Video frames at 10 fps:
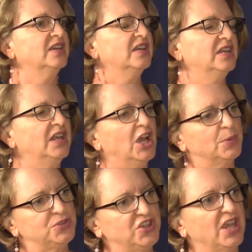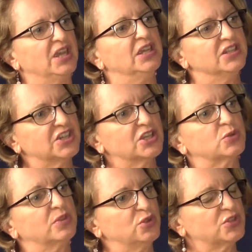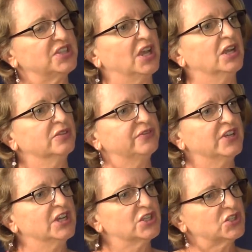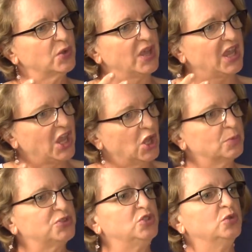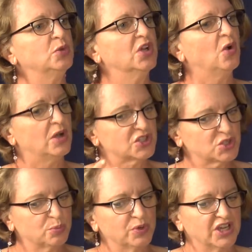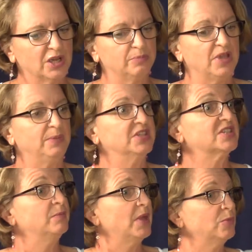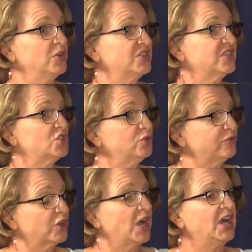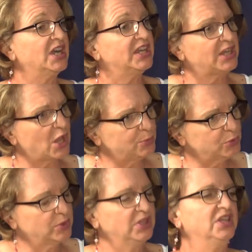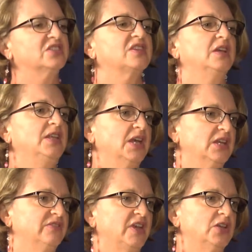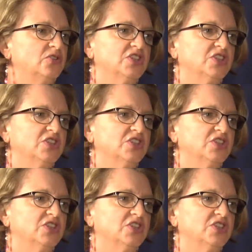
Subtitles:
and it helps you get in touch with yourself. So it helps you also bring up maybe some memories that you forgot, and help you release a negative energy.